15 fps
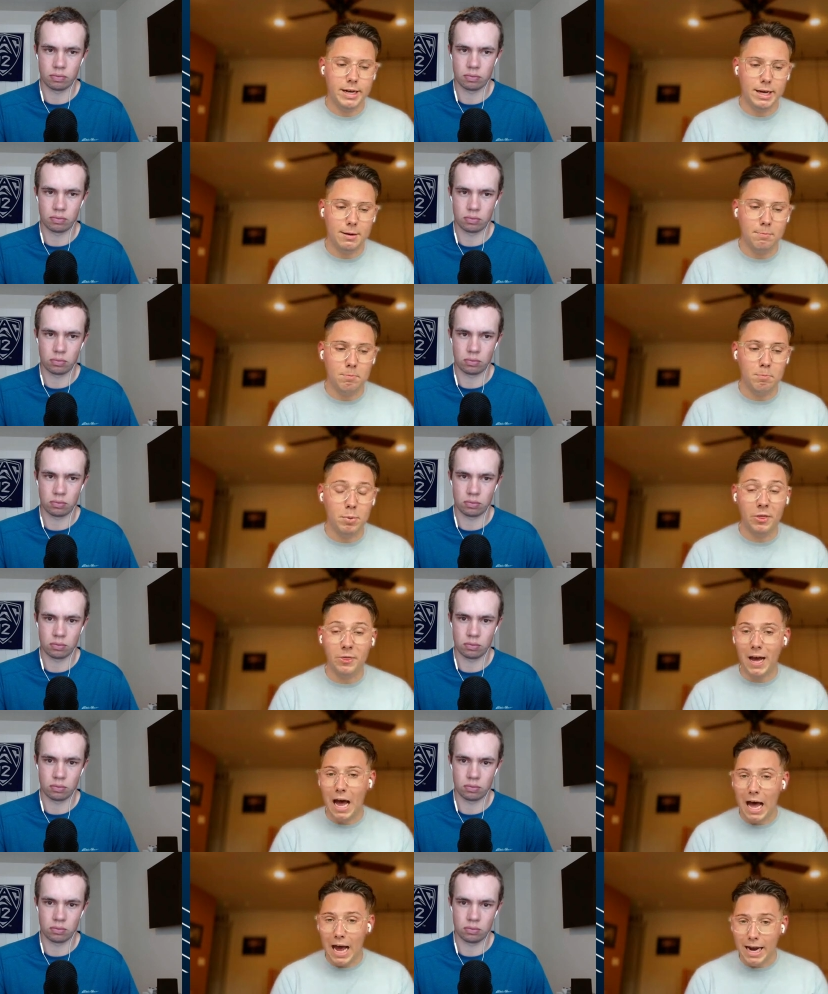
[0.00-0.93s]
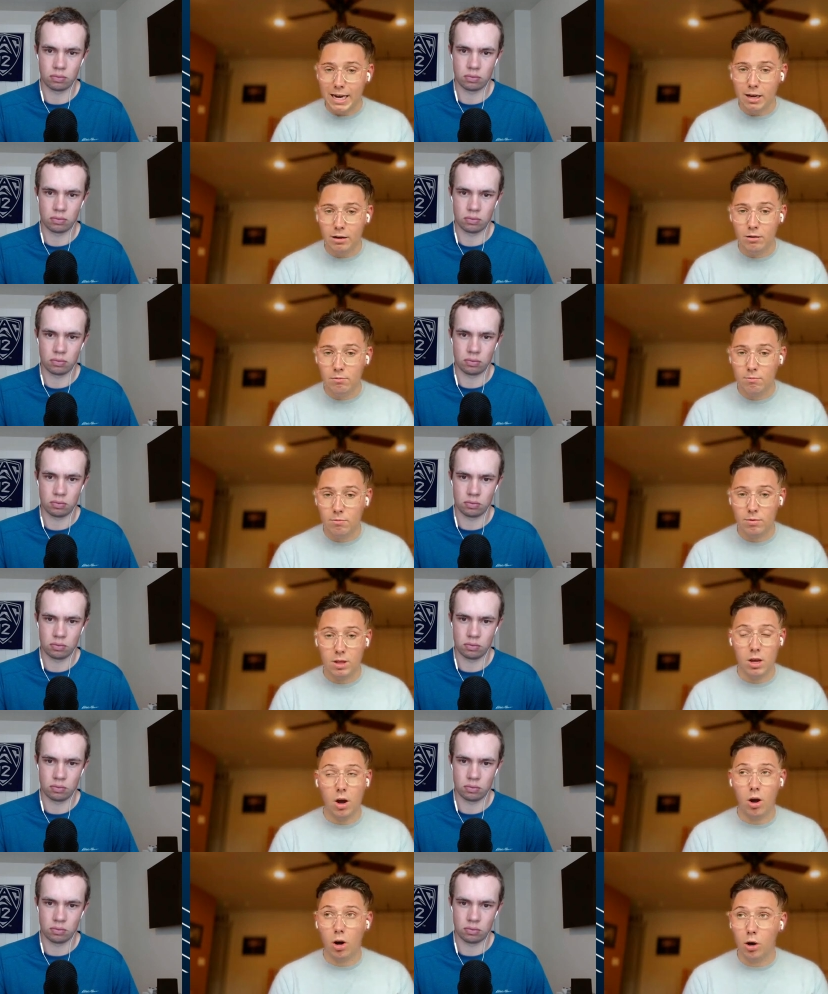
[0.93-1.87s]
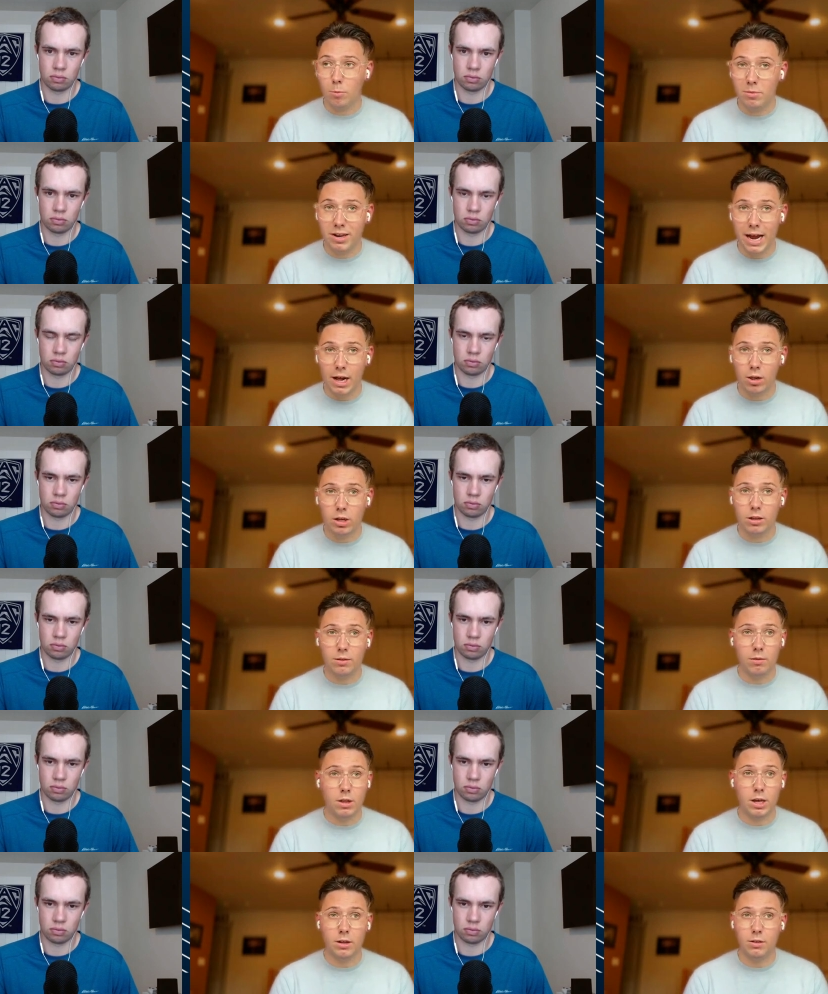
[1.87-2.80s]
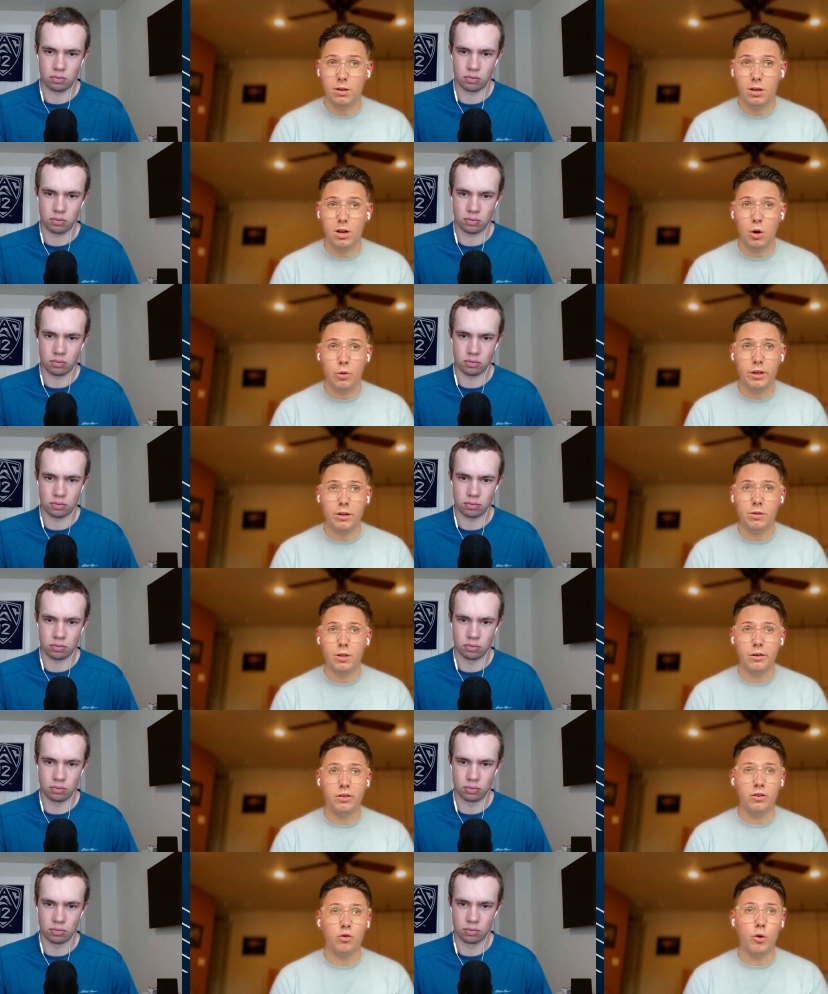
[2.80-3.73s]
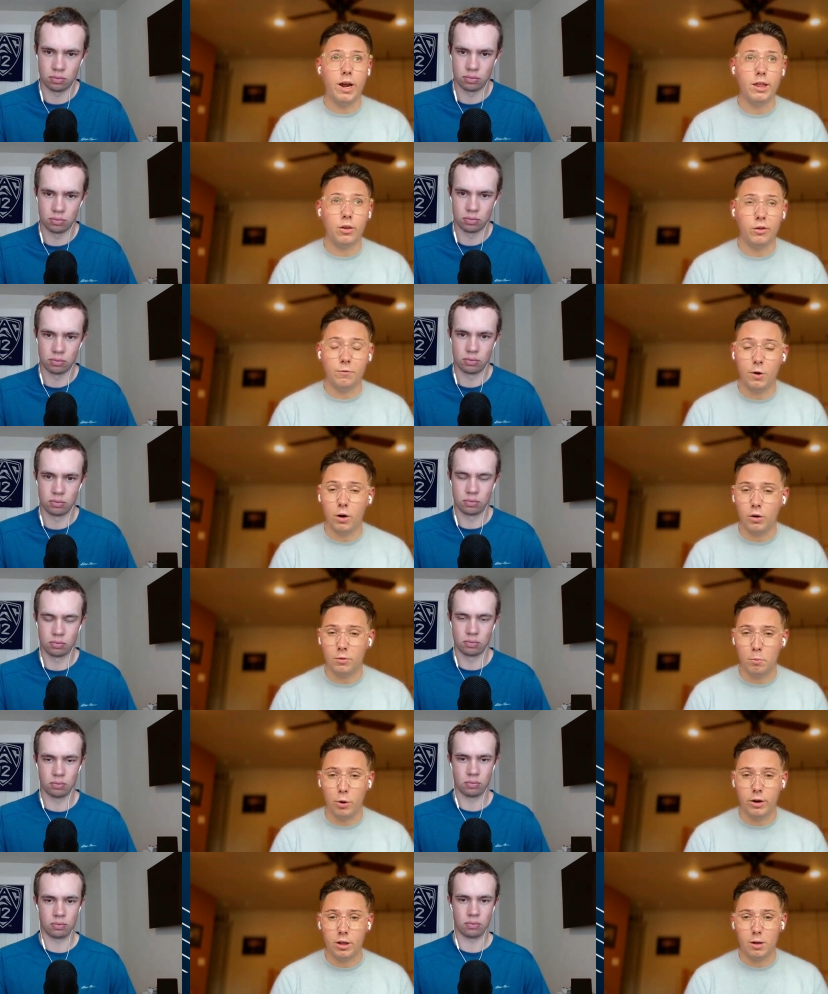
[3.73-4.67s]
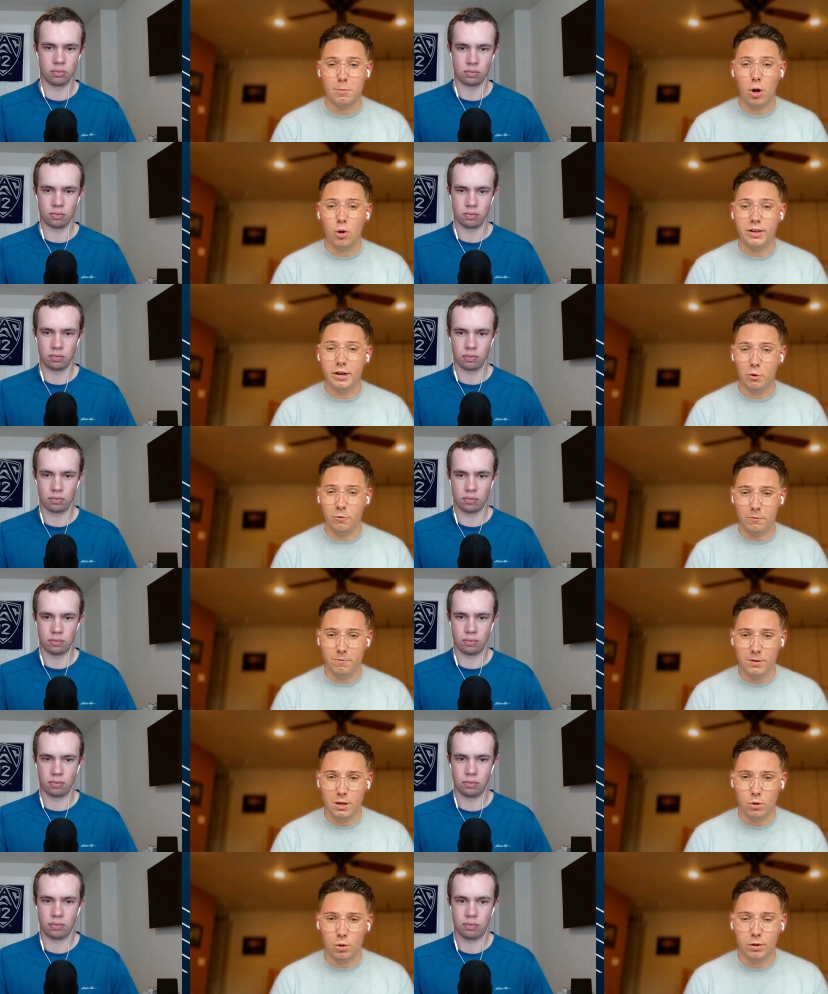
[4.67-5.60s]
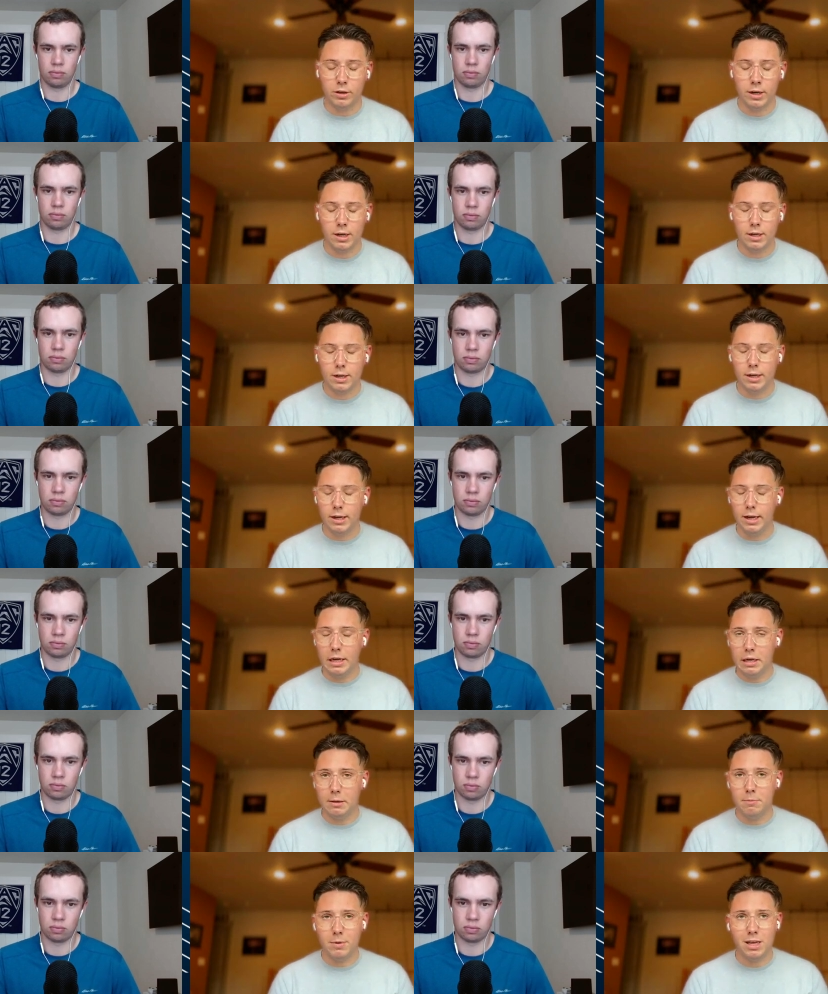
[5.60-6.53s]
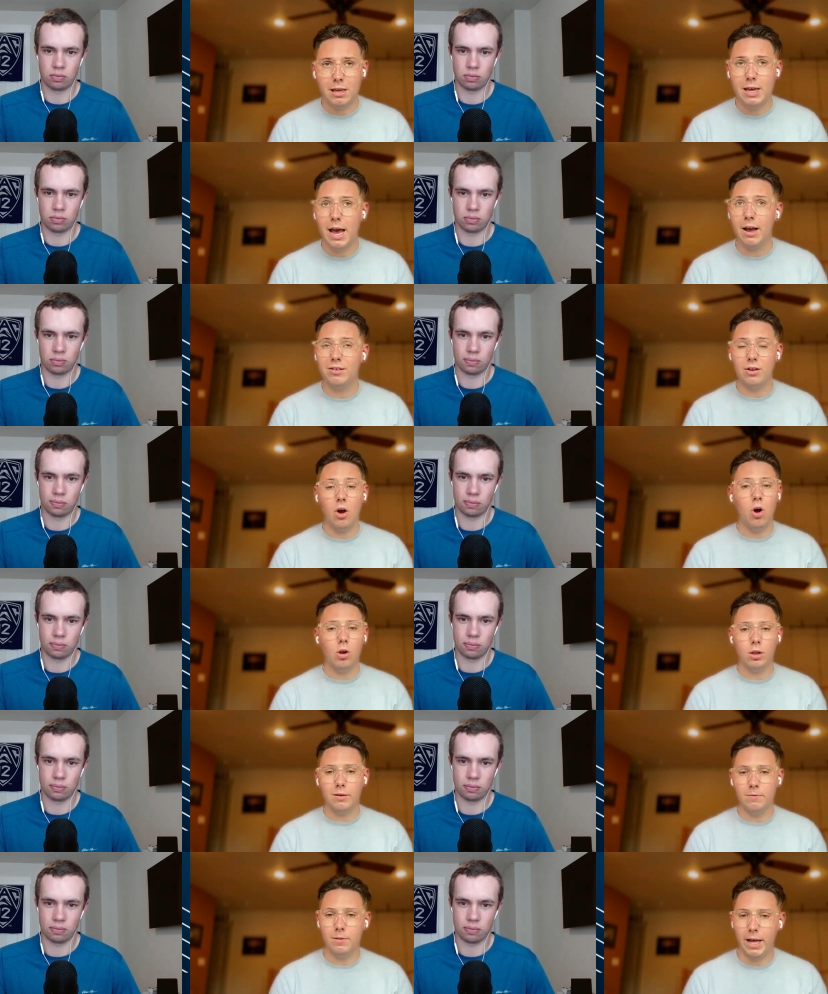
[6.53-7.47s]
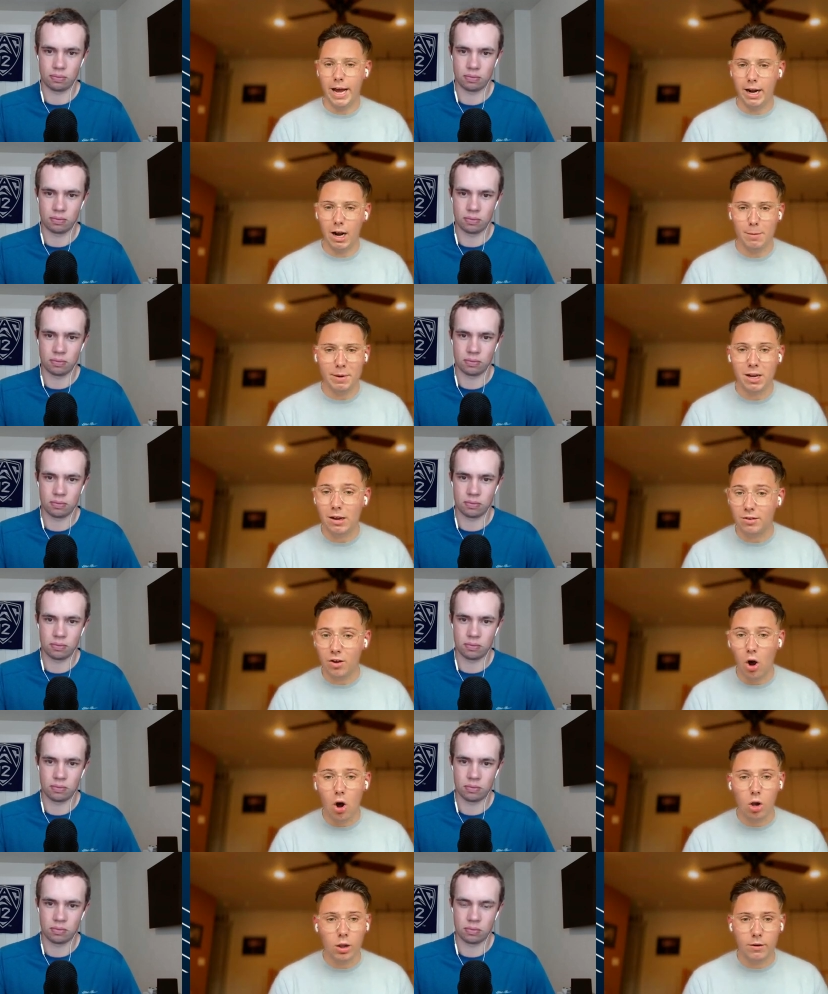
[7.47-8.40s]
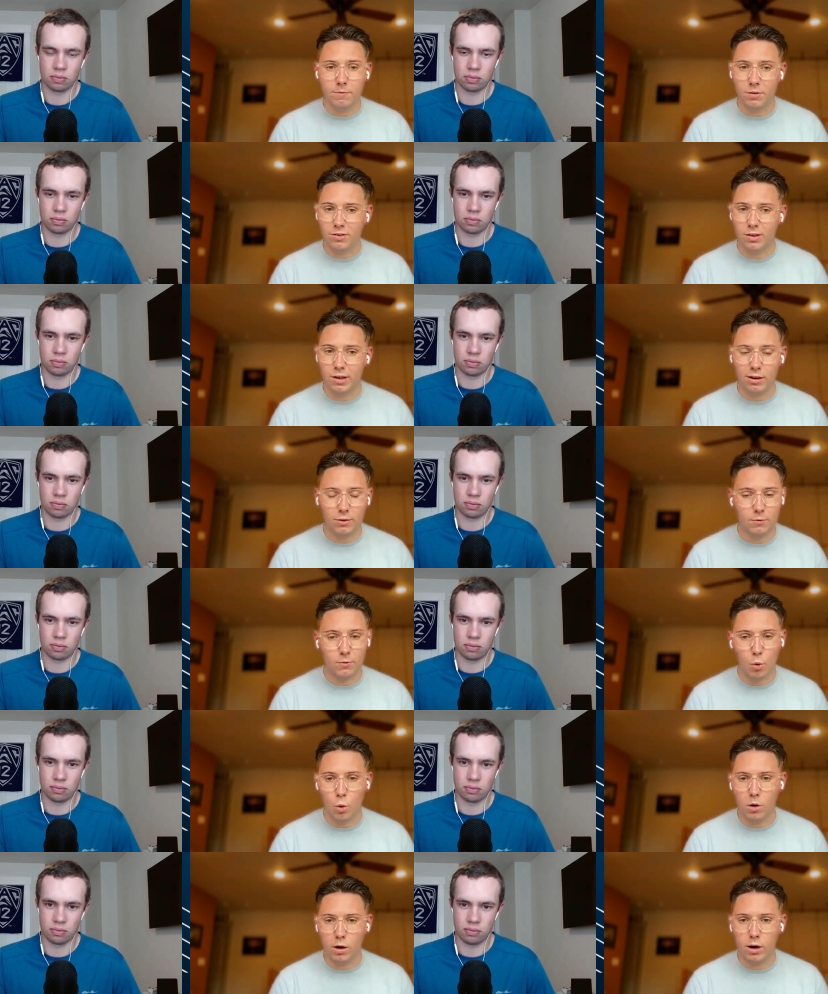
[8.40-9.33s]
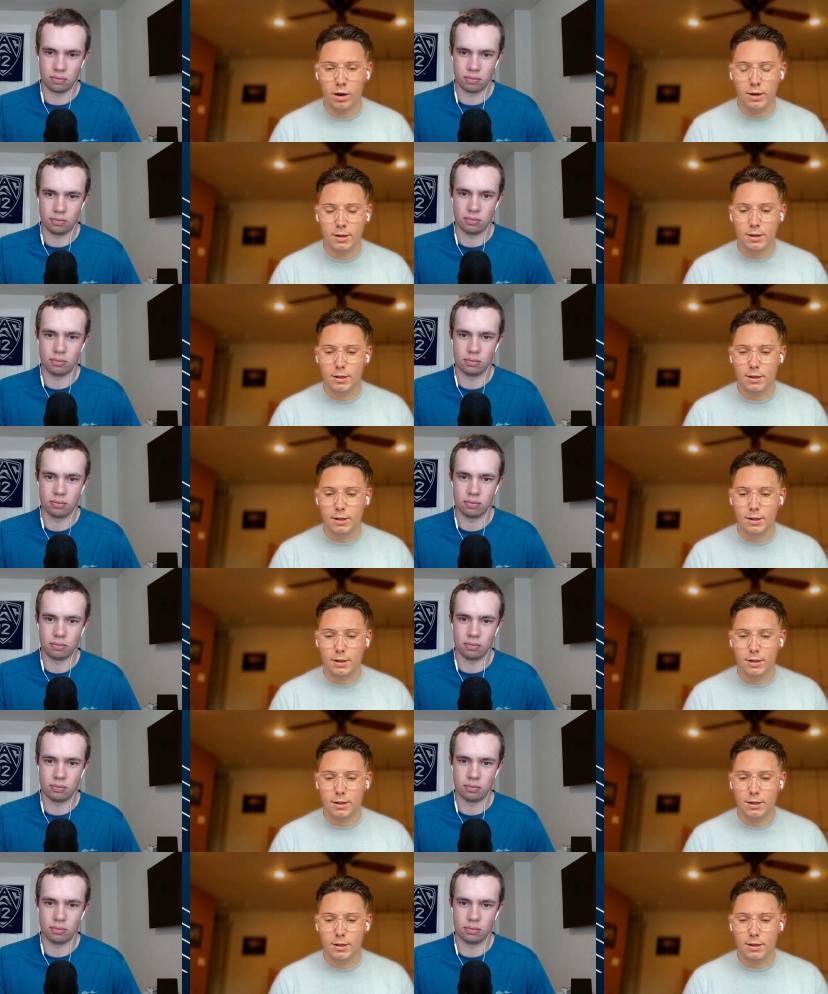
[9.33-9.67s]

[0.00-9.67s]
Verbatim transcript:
Speaker 1: Um, but the height, the arm talent, the you know the the strength as far as putting the ball downfield, um, he has all of that. I mean, he's all of six four.